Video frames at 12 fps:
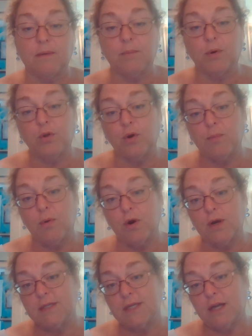Both her
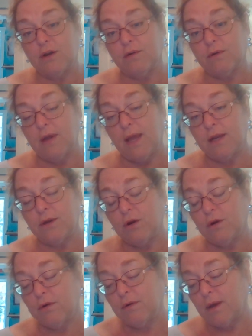Mars and her and
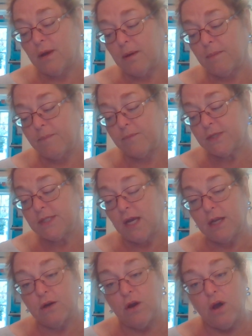her uh,
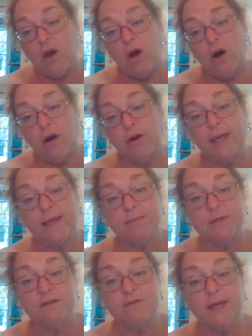Sun are in
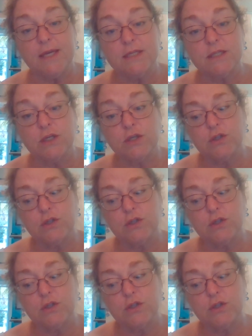gibbous phase.